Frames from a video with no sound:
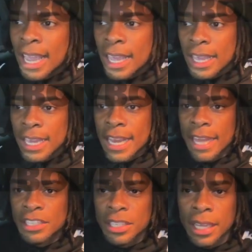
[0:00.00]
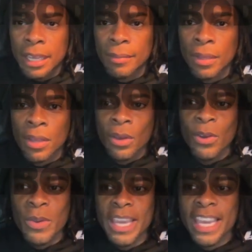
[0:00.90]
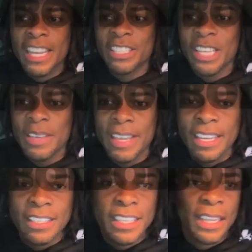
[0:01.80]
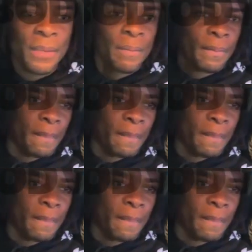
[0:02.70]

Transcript: And he in that Jeep. Ooh, he in the Jeep. He in the Jeep.